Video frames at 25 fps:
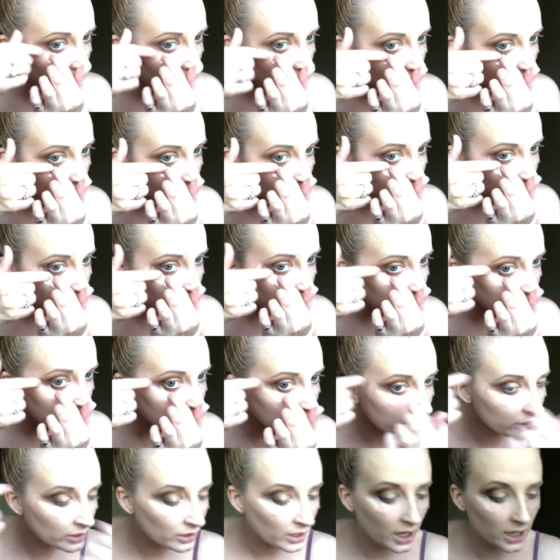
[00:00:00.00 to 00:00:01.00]

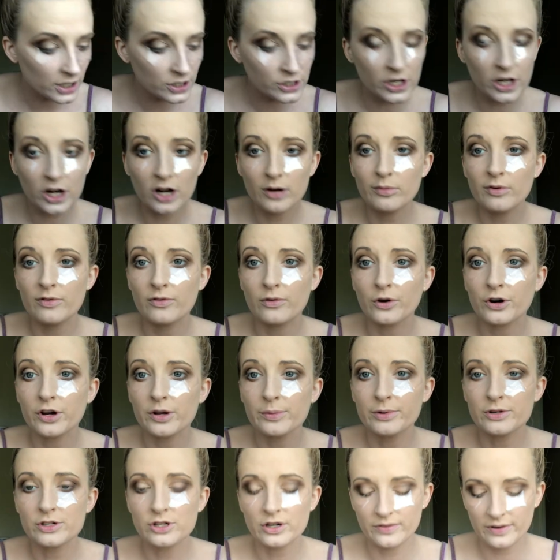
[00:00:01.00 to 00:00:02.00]
do your eyeshadow before
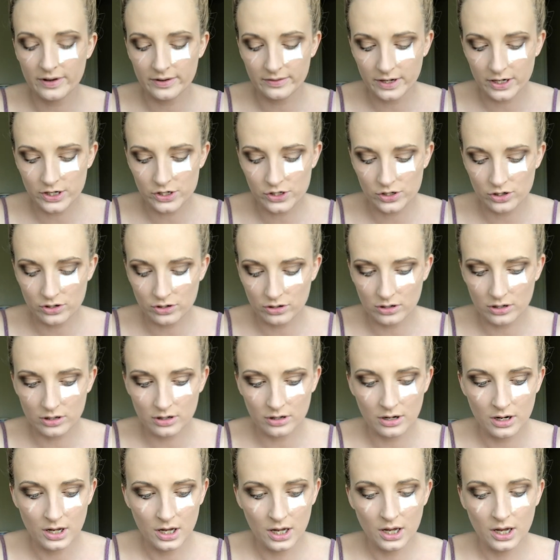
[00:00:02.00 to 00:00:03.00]
you put your foundation
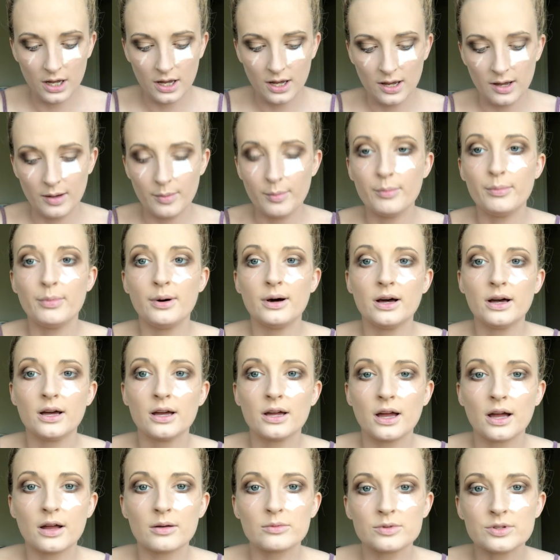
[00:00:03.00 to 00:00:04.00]
on. But
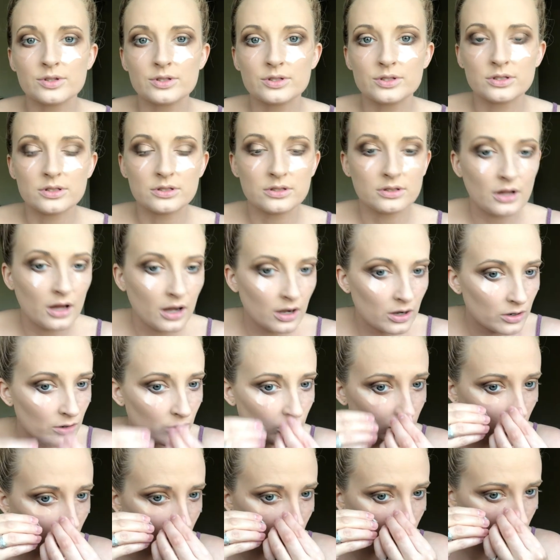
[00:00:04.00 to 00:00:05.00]
I'm just not going to
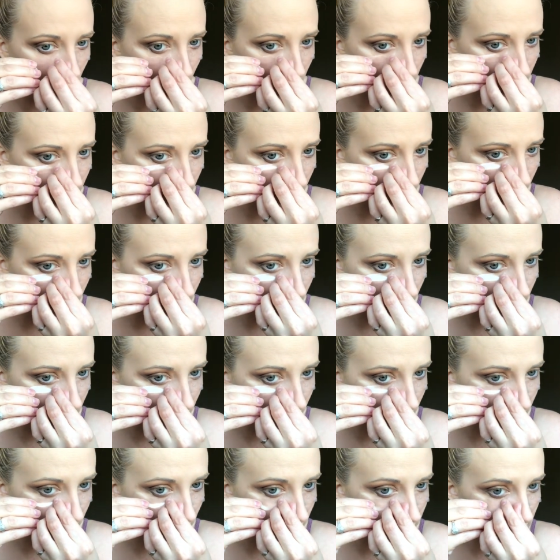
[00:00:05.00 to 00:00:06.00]
roll like that,
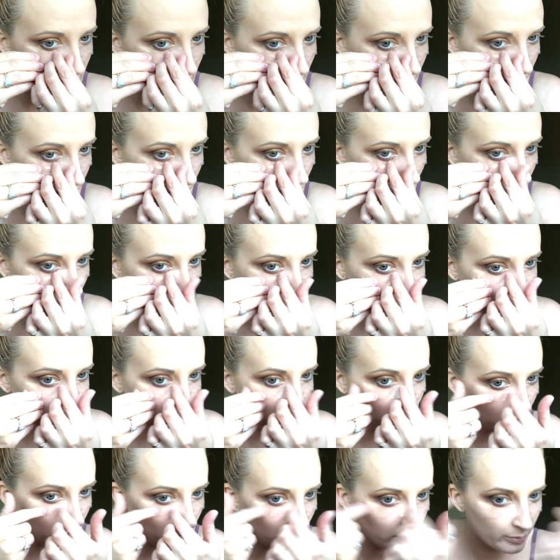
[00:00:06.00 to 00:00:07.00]
and I'm going to be difficult
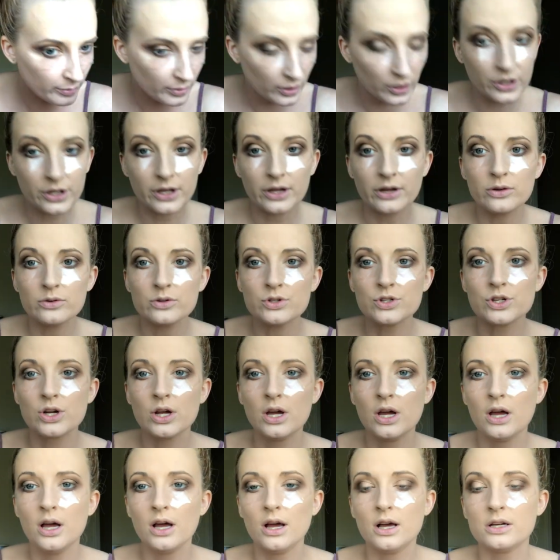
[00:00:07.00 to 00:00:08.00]
per usual.
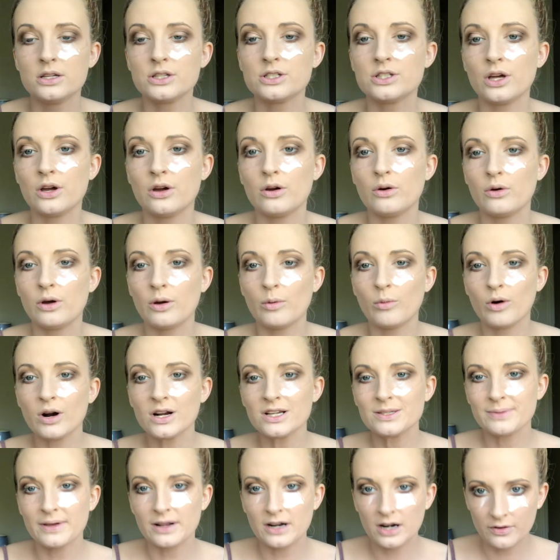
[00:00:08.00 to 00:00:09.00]
So it
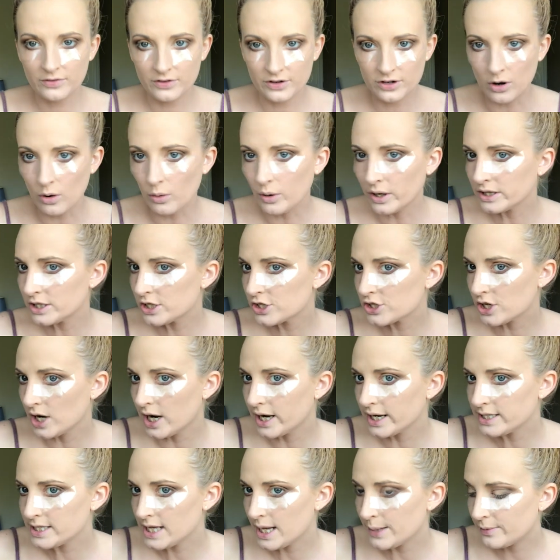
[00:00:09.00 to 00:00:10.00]
works better if you don't get the
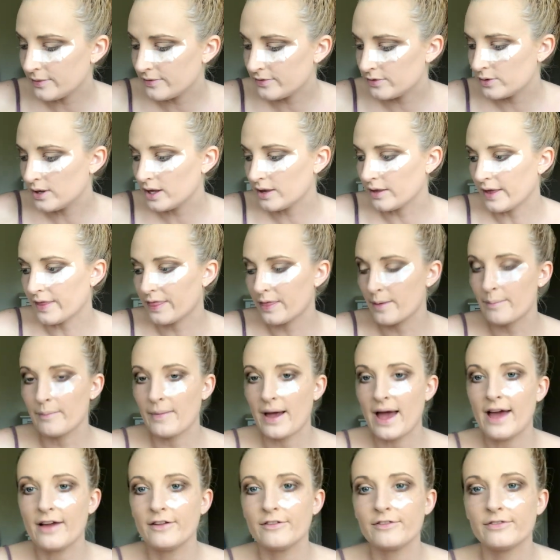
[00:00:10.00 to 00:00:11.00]
shiny tape. If you get like the
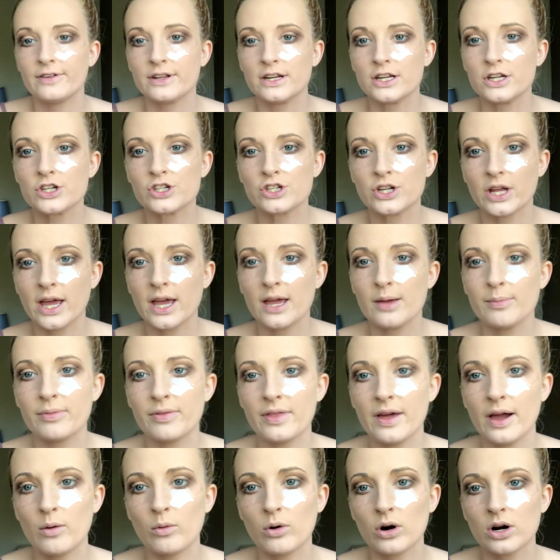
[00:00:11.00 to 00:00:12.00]
matte finish tape,
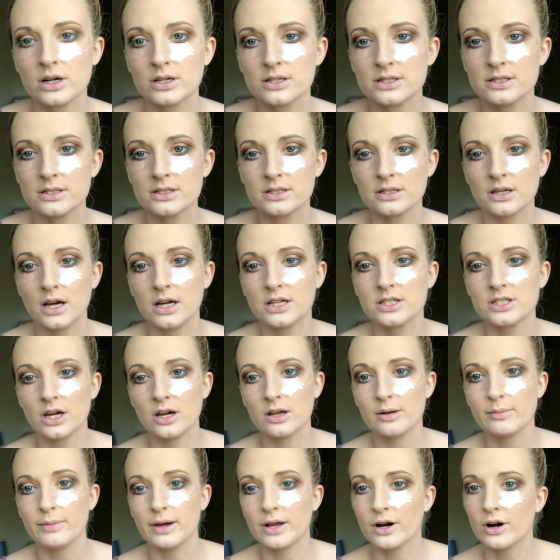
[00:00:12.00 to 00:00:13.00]
that works a
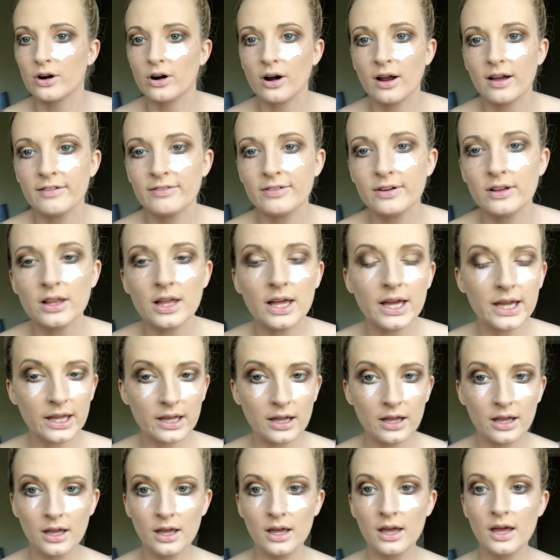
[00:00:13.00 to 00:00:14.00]
ton better, I feel
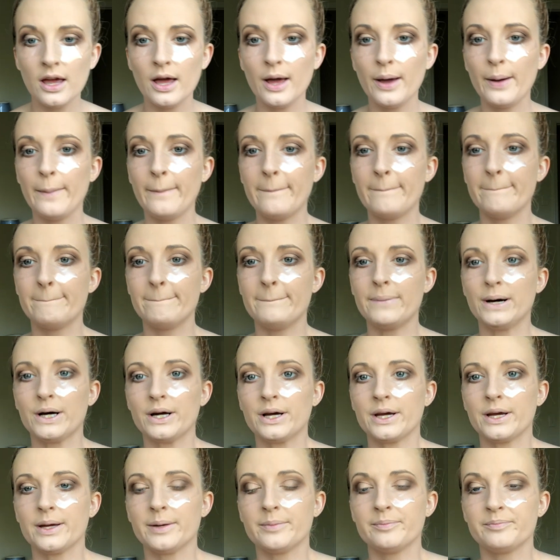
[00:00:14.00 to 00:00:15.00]
like.
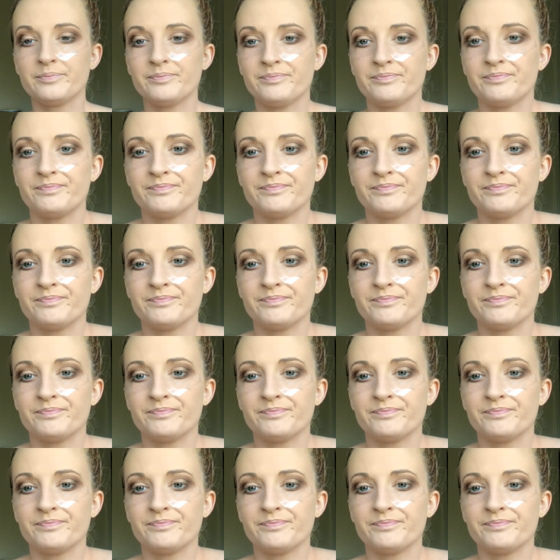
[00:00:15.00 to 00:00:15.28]
But